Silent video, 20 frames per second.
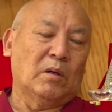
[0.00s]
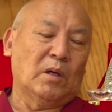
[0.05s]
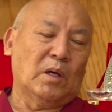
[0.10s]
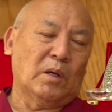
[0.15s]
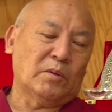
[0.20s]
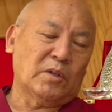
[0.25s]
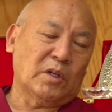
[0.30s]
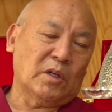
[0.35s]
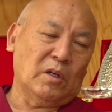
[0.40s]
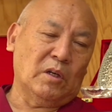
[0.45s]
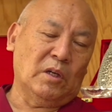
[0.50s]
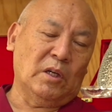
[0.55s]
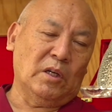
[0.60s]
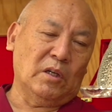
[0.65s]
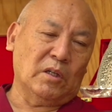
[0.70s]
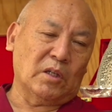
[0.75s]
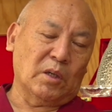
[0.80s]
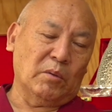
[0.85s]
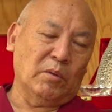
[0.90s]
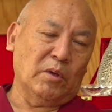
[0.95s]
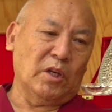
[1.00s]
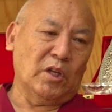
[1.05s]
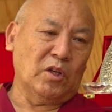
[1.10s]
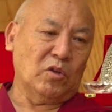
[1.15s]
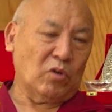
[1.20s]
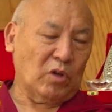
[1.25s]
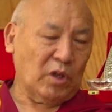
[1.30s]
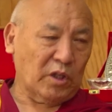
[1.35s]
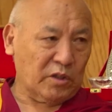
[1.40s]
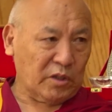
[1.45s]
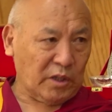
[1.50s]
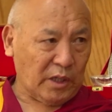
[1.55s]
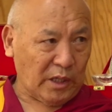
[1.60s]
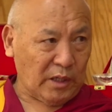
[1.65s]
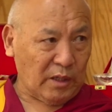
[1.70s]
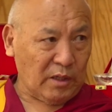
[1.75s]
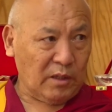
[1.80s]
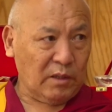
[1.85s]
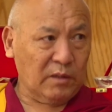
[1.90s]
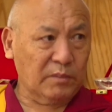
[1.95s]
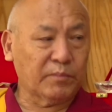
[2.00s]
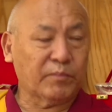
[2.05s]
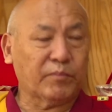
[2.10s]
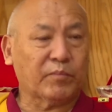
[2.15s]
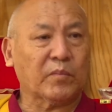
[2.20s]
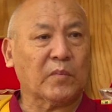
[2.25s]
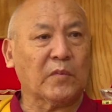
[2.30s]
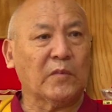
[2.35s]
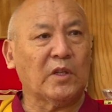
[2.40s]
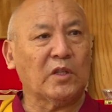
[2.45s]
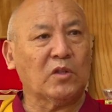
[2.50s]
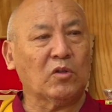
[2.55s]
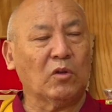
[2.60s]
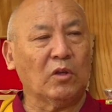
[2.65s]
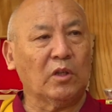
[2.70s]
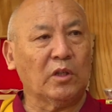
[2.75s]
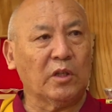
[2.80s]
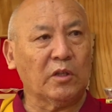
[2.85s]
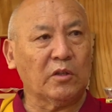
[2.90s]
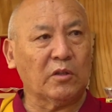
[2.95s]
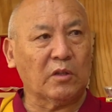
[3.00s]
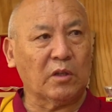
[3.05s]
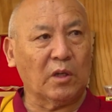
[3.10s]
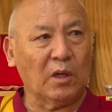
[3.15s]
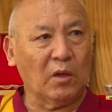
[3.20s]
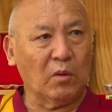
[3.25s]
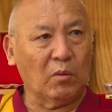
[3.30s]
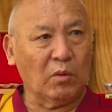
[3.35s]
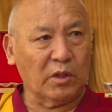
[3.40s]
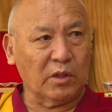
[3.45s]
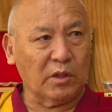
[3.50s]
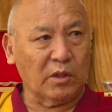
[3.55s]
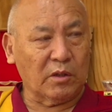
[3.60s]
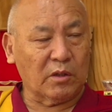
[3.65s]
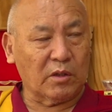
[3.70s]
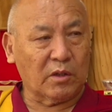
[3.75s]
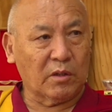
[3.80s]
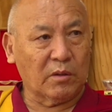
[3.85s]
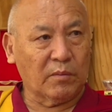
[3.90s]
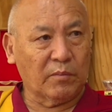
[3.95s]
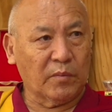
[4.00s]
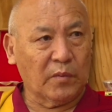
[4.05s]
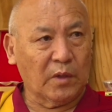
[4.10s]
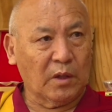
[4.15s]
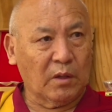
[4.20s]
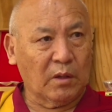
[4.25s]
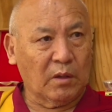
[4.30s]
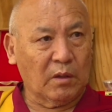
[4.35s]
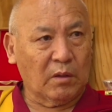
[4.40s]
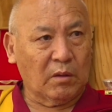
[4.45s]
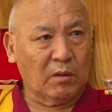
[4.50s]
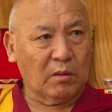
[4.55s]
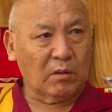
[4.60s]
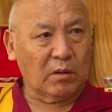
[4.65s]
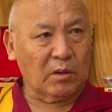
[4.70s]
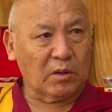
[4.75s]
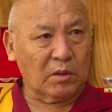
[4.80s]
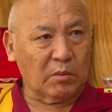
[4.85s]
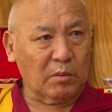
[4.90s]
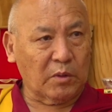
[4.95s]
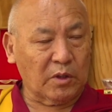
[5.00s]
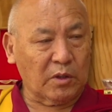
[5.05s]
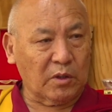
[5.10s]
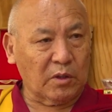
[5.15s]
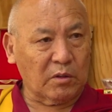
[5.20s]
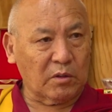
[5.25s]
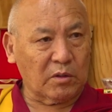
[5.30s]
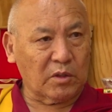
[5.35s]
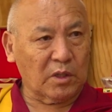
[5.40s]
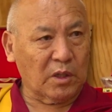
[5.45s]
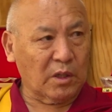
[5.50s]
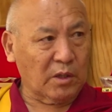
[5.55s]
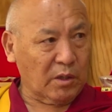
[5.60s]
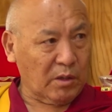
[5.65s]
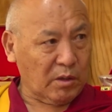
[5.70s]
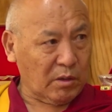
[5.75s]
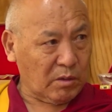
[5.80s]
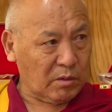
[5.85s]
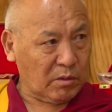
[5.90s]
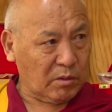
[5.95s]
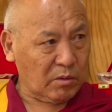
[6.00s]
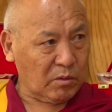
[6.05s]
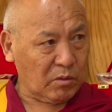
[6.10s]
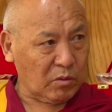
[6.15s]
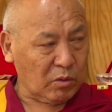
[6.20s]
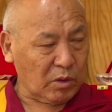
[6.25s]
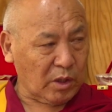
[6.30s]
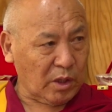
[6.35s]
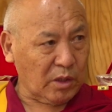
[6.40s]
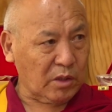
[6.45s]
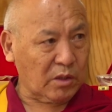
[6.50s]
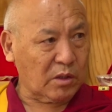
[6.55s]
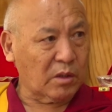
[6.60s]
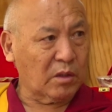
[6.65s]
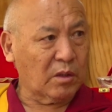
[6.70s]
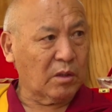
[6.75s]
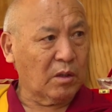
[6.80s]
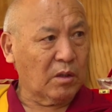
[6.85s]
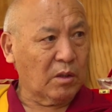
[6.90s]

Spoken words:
After coming into exile, His Holiness really wanted the Tibetan children to get